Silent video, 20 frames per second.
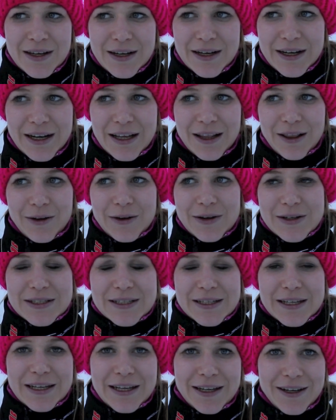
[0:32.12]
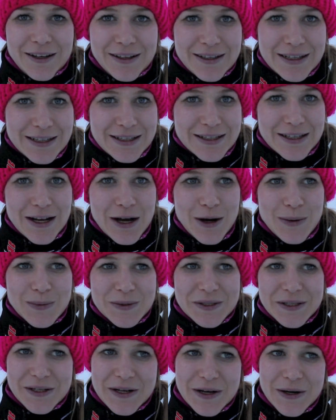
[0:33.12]
I learned skiing on the
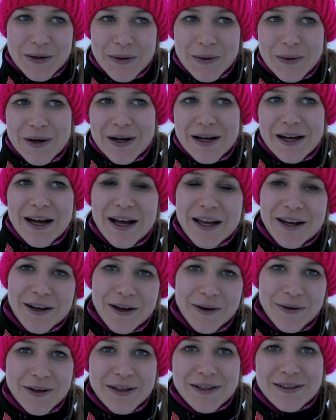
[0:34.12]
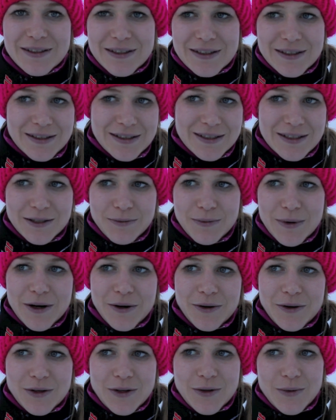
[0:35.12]
slope, so I know it since
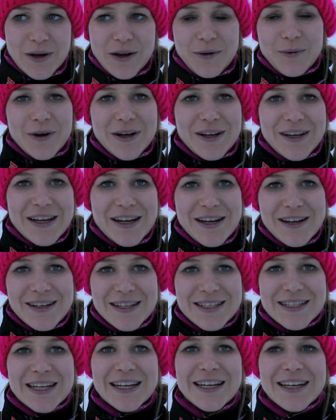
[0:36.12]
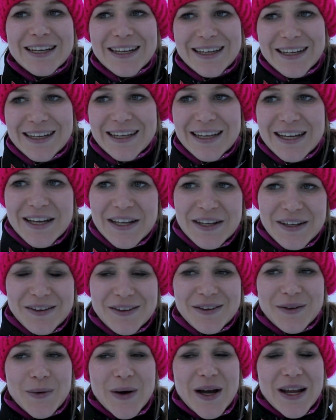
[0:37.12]
about 21 years.
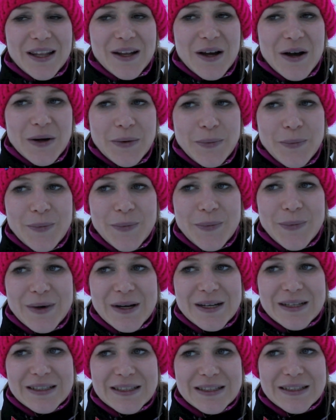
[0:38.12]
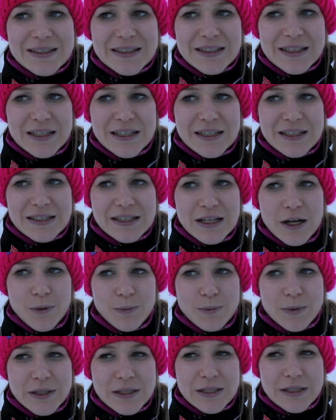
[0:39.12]
That's quite long, but the
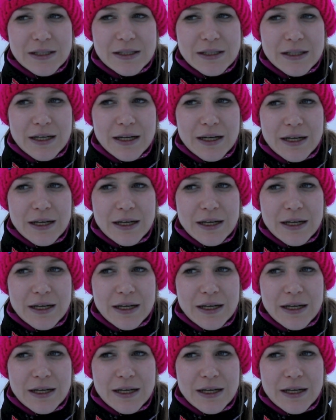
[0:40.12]
slope is